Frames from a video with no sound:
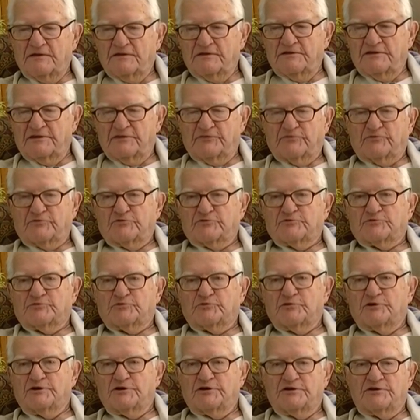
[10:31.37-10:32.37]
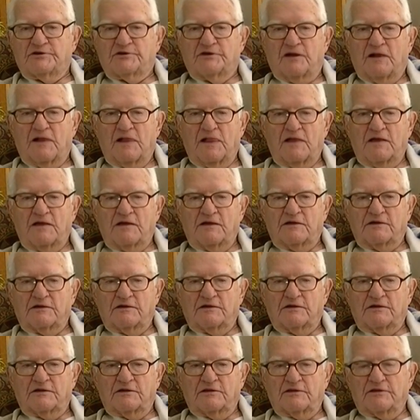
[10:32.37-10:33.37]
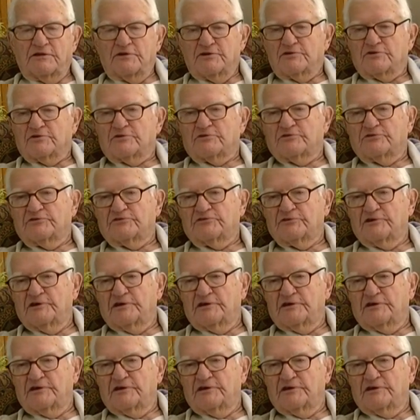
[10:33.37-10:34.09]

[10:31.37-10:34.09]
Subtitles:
difference between leaders